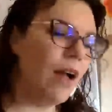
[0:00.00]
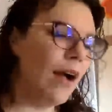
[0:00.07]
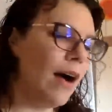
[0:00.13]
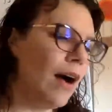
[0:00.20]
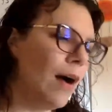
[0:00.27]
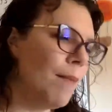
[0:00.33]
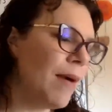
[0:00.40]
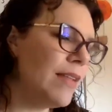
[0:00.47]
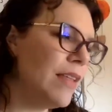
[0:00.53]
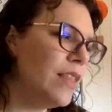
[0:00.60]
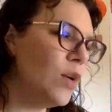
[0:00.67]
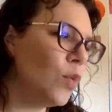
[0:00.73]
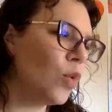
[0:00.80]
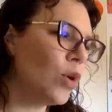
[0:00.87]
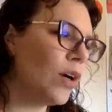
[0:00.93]
Um, and then there
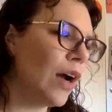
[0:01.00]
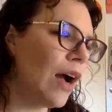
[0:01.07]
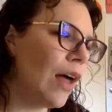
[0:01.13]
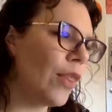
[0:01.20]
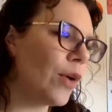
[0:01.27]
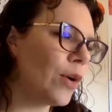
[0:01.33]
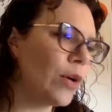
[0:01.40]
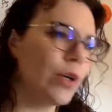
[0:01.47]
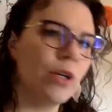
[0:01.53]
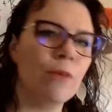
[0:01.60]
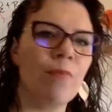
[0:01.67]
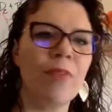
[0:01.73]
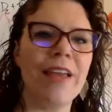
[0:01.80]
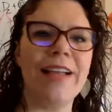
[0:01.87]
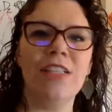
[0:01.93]
were other
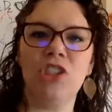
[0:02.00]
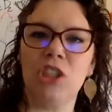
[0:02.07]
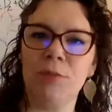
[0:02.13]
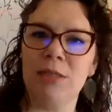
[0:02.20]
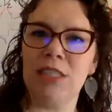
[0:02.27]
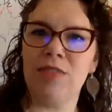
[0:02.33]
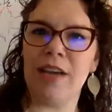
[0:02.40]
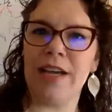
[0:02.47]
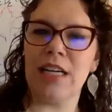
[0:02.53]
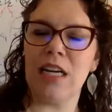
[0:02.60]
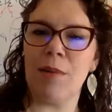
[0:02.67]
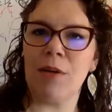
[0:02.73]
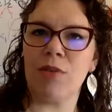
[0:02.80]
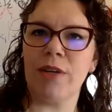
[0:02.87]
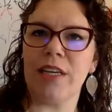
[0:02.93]
instruments of
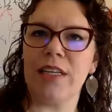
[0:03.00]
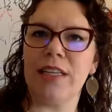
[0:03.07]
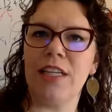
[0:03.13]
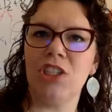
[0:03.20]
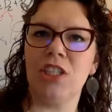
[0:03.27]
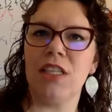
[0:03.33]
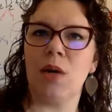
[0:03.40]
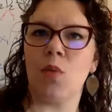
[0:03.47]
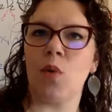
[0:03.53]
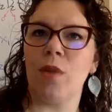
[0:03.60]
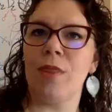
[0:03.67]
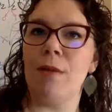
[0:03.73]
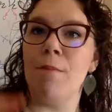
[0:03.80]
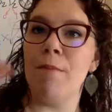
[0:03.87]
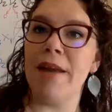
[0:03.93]
economic regulation that weren't
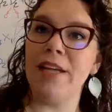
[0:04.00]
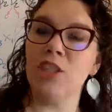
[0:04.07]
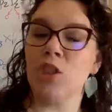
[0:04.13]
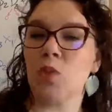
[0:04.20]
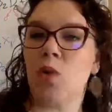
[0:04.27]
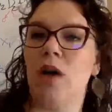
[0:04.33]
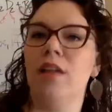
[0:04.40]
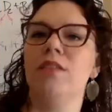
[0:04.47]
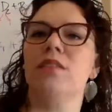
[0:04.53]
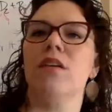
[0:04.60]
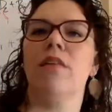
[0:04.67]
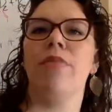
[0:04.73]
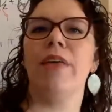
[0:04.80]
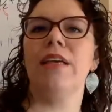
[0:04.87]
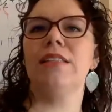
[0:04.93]
the major ones,
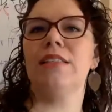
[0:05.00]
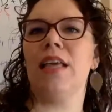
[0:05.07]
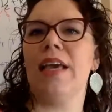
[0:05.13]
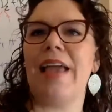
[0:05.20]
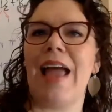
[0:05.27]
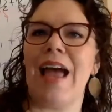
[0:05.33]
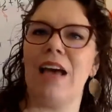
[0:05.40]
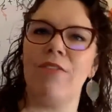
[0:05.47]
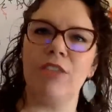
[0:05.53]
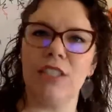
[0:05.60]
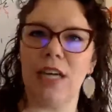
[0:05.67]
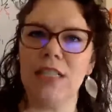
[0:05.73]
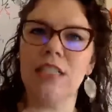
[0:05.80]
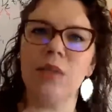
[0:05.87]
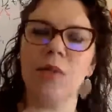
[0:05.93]
things like
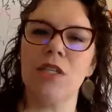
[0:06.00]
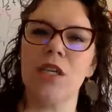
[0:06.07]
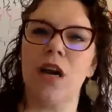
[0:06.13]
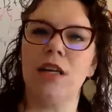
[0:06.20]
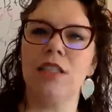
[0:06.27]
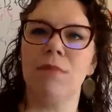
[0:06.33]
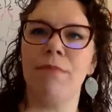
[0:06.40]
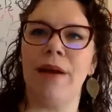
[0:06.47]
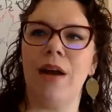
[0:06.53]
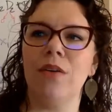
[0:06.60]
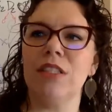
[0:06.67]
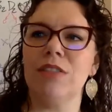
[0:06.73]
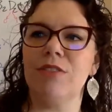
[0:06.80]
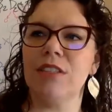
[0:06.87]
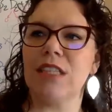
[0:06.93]
advertising. We talked about
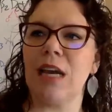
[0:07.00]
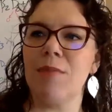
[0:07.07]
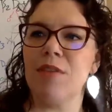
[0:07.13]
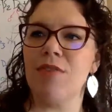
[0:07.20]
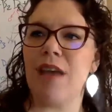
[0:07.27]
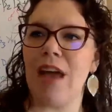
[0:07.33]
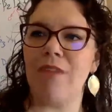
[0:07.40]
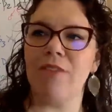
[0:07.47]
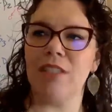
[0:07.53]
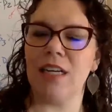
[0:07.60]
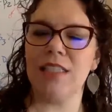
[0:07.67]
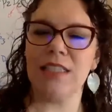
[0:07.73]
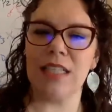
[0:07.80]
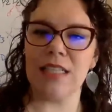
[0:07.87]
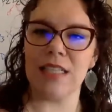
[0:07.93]
different types of
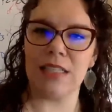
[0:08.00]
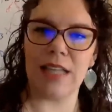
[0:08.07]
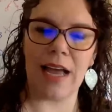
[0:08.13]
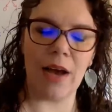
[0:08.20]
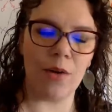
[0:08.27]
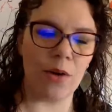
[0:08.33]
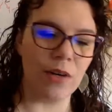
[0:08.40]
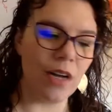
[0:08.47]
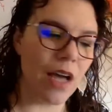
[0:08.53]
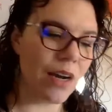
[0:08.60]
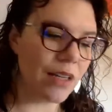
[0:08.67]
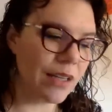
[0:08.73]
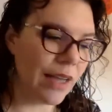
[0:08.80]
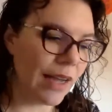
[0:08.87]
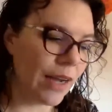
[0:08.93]
advertising that's allowed or not
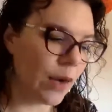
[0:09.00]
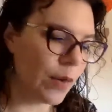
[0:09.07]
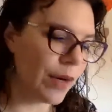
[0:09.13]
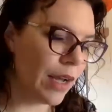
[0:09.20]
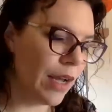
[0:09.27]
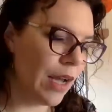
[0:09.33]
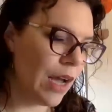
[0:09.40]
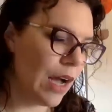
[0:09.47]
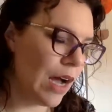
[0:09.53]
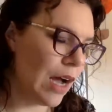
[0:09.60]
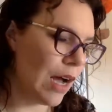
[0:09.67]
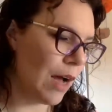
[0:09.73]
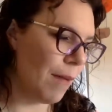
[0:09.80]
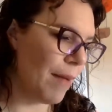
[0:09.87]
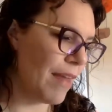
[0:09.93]
allowed,
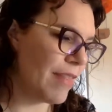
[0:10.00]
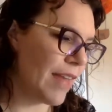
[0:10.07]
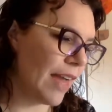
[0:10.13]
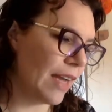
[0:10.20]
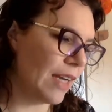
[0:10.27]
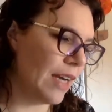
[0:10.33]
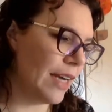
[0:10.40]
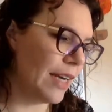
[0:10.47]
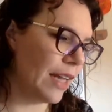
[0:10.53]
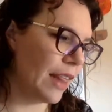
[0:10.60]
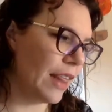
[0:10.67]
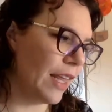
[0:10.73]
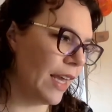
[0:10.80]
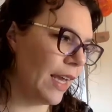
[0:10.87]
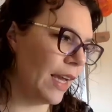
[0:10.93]
um, and that kind of
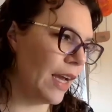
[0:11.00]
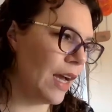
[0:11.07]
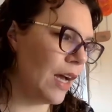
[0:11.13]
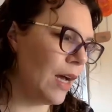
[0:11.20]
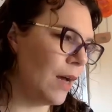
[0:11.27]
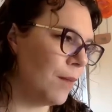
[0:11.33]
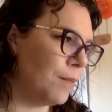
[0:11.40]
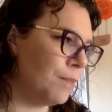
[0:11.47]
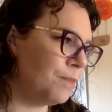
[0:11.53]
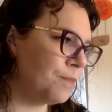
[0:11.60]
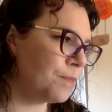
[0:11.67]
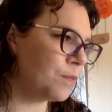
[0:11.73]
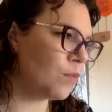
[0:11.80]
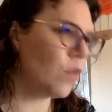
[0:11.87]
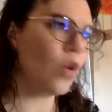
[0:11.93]
thing. Um,
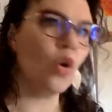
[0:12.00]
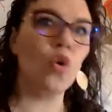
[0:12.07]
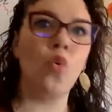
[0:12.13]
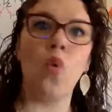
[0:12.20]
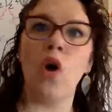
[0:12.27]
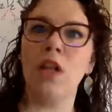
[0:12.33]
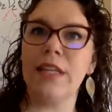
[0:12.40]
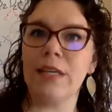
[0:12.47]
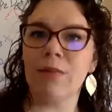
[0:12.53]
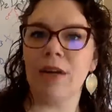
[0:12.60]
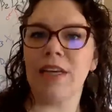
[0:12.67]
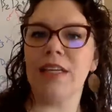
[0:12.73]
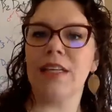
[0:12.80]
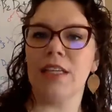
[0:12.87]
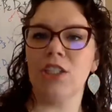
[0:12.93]
Quality
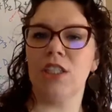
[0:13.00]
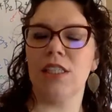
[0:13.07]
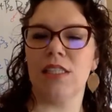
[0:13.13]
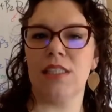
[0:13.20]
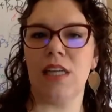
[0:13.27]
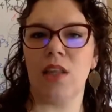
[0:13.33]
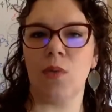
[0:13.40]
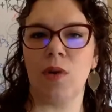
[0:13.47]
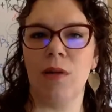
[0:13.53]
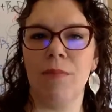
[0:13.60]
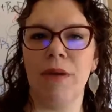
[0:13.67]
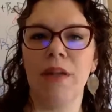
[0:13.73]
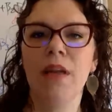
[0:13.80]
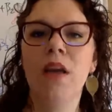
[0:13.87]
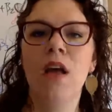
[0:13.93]
regulation is another one.
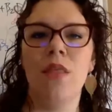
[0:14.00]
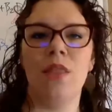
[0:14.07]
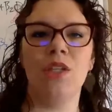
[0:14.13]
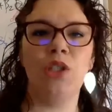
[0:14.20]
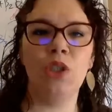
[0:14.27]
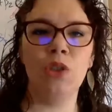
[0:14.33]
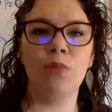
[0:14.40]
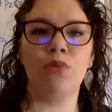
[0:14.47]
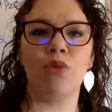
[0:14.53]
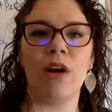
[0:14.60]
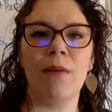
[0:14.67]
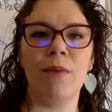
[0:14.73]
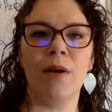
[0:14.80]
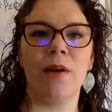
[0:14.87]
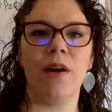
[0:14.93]
But the two
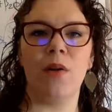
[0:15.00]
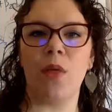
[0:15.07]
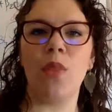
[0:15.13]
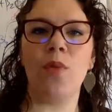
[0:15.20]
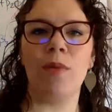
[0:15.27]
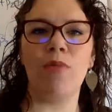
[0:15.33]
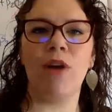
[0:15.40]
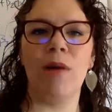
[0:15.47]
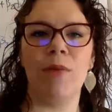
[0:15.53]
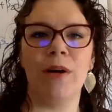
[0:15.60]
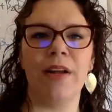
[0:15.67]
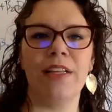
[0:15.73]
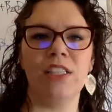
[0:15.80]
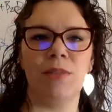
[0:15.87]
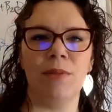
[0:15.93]
primary or the three primary
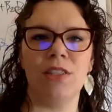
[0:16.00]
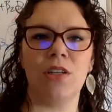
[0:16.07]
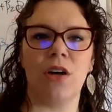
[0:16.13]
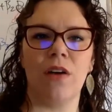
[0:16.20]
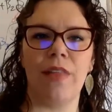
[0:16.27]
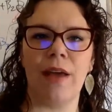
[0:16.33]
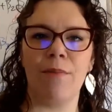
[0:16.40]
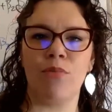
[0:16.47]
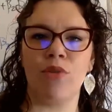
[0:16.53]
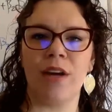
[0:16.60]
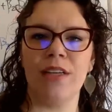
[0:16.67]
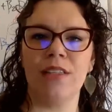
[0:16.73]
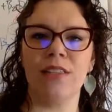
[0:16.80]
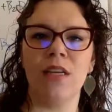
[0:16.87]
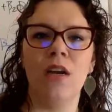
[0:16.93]
instruments are that
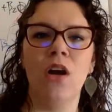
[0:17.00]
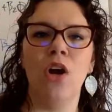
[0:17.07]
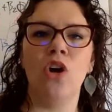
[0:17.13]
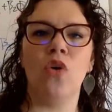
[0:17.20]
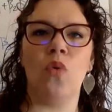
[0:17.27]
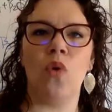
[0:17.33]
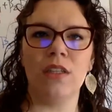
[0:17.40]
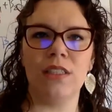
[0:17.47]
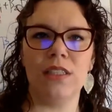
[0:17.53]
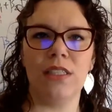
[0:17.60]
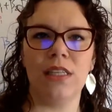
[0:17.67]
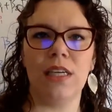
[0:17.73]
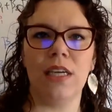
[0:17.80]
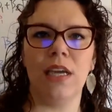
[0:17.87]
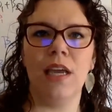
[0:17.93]
price,
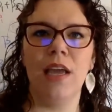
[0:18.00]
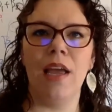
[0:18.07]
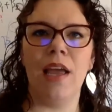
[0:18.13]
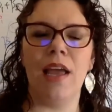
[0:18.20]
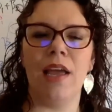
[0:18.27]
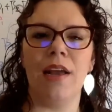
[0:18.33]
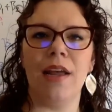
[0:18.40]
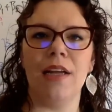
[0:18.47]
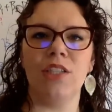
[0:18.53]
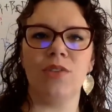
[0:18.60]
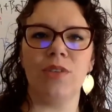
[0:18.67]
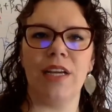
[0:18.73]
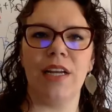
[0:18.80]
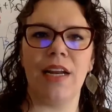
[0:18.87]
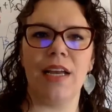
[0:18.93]
quantity, and
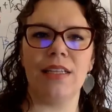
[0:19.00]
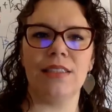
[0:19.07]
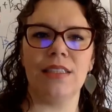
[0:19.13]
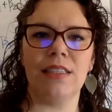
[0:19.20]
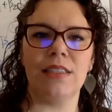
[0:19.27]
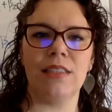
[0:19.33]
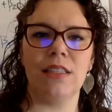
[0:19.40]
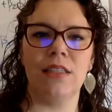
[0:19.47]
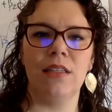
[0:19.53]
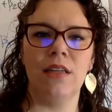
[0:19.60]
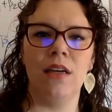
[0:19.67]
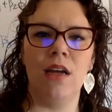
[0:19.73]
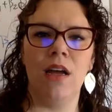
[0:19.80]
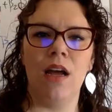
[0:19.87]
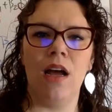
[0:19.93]
entry and exit.
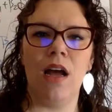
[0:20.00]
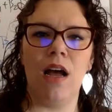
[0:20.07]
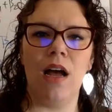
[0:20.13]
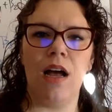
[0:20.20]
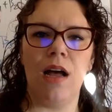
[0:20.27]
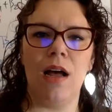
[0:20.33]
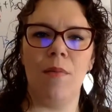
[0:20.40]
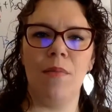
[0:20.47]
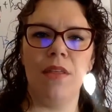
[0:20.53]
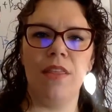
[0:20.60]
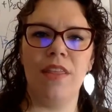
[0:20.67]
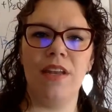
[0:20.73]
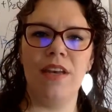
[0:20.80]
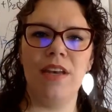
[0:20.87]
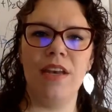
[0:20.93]
Um,
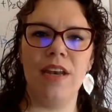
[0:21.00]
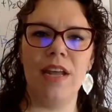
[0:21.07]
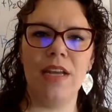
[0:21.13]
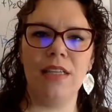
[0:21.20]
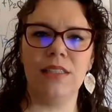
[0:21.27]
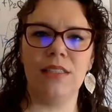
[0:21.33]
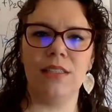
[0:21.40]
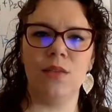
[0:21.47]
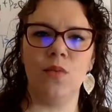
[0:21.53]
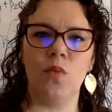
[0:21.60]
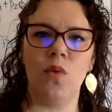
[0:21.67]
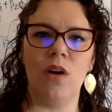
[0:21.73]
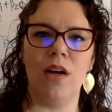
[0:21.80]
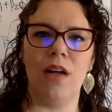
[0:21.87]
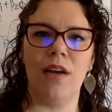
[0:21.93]
the next
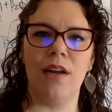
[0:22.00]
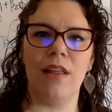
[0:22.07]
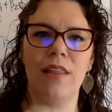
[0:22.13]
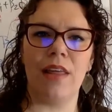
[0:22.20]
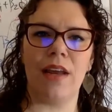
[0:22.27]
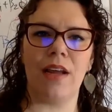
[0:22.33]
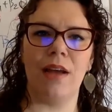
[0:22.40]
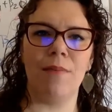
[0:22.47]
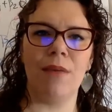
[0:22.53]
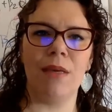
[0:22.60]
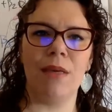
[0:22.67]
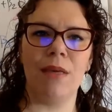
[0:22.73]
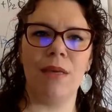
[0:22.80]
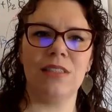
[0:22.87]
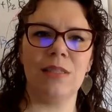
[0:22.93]
one that
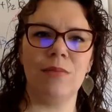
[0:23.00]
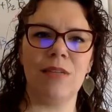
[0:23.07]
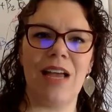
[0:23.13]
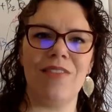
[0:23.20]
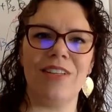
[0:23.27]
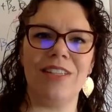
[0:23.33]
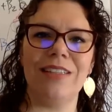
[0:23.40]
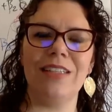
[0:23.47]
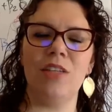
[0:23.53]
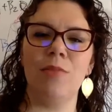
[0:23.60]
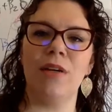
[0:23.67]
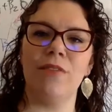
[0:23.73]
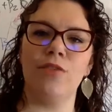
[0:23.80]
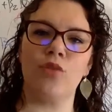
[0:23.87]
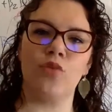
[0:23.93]
people seem to have a little bit
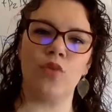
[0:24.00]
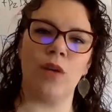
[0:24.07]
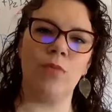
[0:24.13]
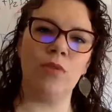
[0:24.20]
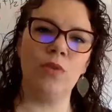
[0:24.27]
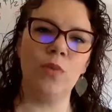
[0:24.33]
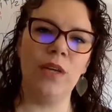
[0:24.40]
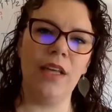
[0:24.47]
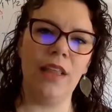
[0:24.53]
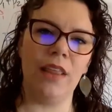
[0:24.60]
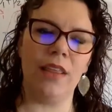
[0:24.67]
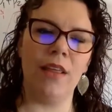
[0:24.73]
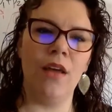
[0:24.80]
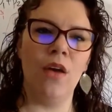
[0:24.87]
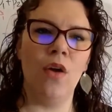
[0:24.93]
of trouble with
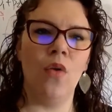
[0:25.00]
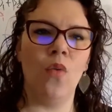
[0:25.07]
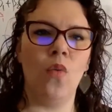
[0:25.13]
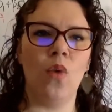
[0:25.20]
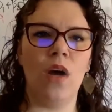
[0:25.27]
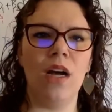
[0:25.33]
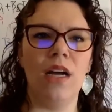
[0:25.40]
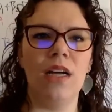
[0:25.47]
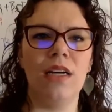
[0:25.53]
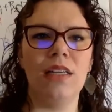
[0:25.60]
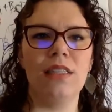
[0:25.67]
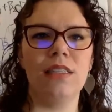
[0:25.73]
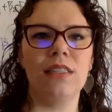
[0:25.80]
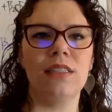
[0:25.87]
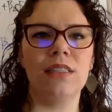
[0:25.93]

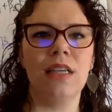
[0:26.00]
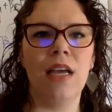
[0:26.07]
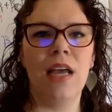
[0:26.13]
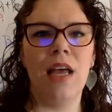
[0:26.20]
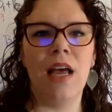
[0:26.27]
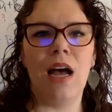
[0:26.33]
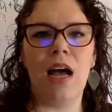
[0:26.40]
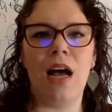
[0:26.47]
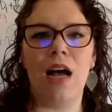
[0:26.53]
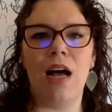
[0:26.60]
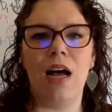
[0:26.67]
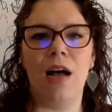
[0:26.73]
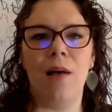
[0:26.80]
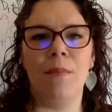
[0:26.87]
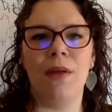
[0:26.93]
was
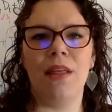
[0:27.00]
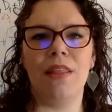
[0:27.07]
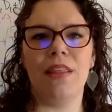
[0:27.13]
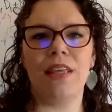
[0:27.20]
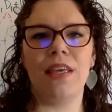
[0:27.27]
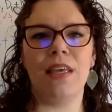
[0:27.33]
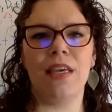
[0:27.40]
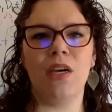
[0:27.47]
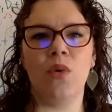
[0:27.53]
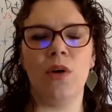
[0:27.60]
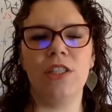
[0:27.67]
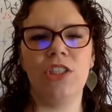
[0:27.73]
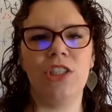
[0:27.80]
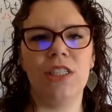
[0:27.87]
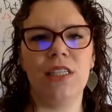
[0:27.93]
um, the
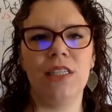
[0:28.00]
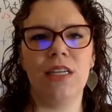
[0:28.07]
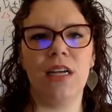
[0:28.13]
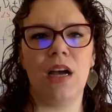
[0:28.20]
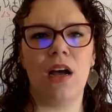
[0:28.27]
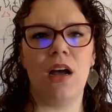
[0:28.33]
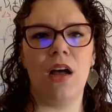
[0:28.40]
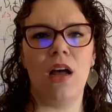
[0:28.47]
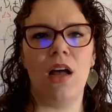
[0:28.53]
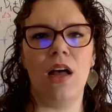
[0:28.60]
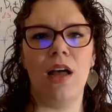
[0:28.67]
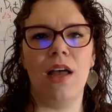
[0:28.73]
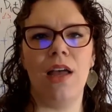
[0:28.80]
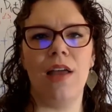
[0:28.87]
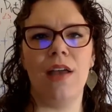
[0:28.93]
question
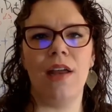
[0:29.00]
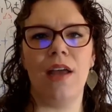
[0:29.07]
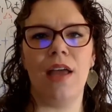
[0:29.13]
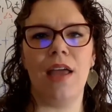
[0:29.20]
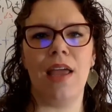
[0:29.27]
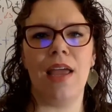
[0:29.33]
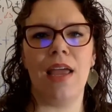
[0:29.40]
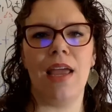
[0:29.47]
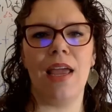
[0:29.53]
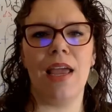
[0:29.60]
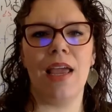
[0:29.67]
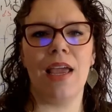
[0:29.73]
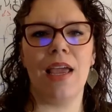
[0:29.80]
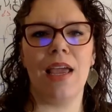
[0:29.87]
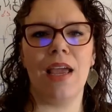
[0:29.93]
on
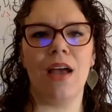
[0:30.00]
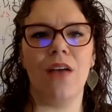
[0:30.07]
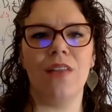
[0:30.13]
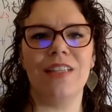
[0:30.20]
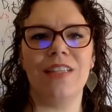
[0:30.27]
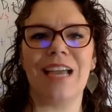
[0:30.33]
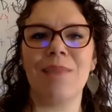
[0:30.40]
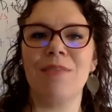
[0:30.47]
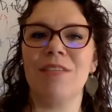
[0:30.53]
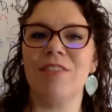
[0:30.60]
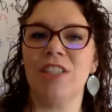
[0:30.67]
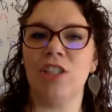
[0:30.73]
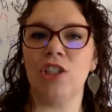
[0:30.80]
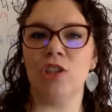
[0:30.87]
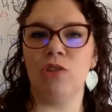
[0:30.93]
a on types of
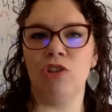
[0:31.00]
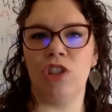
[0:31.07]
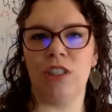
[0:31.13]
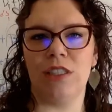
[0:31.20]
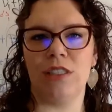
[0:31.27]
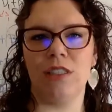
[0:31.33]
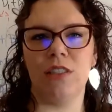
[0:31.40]
collusion.